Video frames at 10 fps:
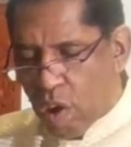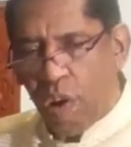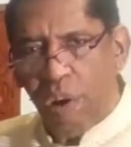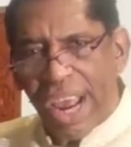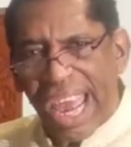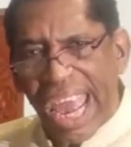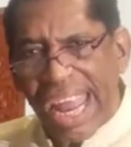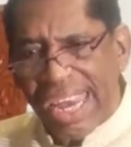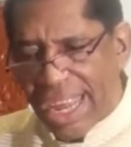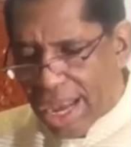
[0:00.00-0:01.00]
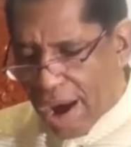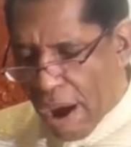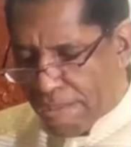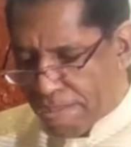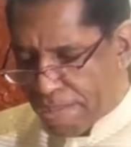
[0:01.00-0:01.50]
or
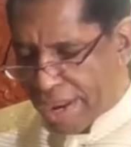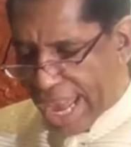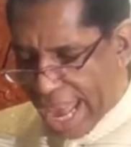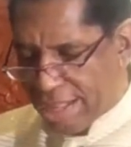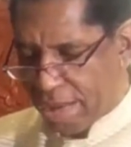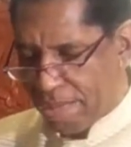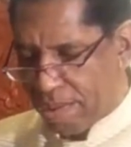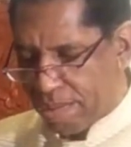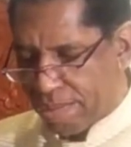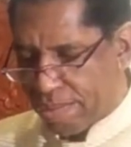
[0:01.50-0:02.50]
incomprehensible.